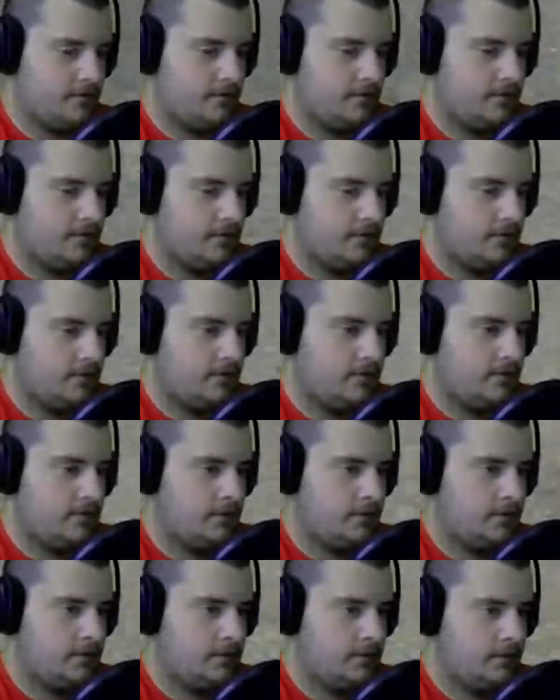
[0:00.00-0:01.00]

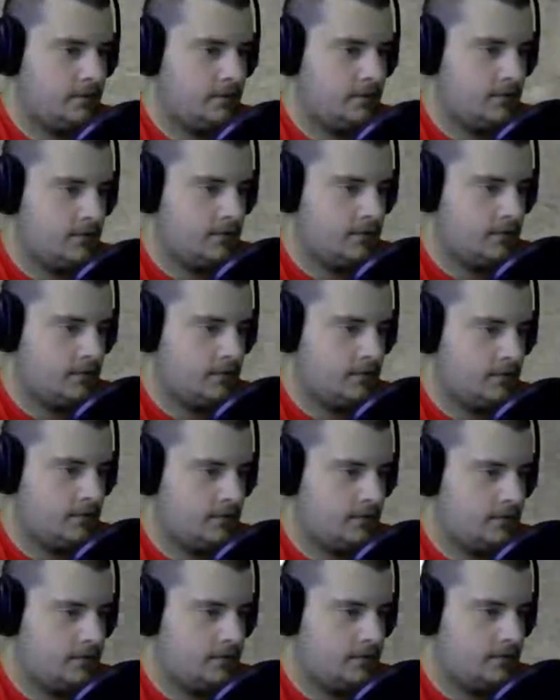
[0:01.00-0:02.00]

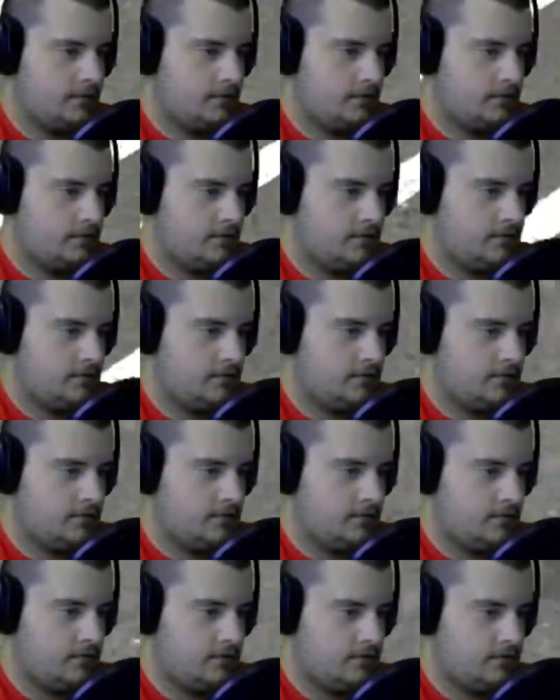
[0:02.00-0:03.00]

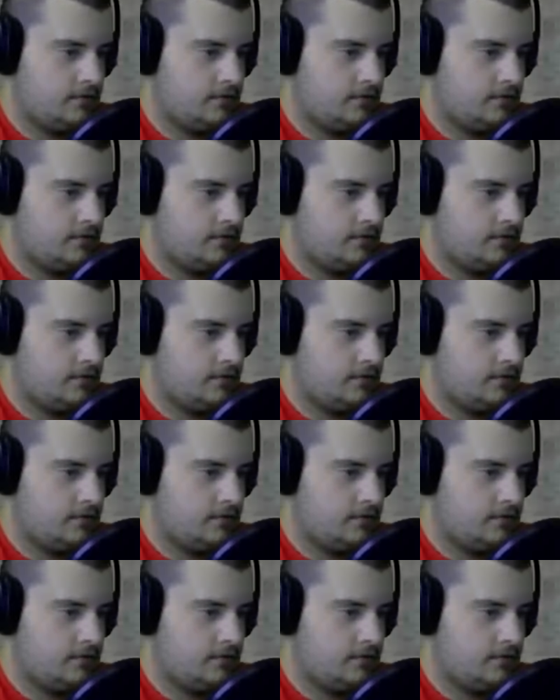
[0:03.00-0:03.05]
Nobody speaks.